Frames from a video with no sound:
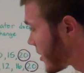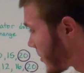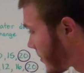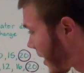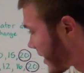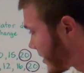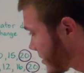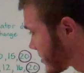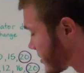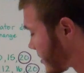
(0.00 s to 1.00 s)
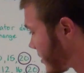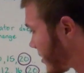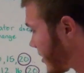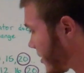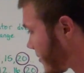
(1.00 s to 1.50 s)
minus
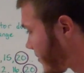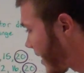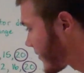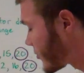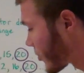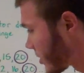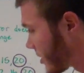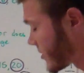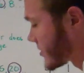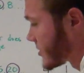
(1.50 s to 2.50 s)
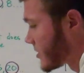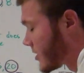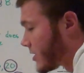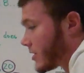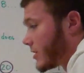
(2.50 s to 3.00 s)
5/20.
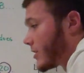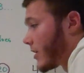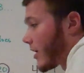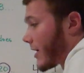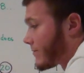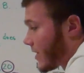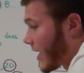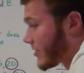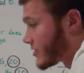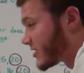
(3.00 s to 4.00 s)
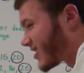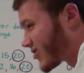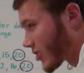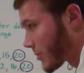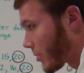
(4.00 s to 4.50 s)
Alright, now this is the
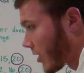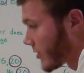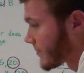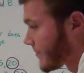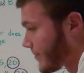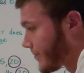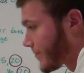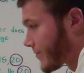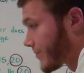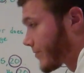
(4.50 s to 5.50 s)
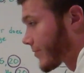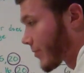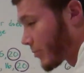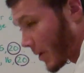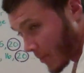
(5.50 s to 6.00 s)
tricky part.
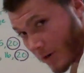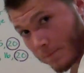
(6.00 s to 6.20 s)
Remember,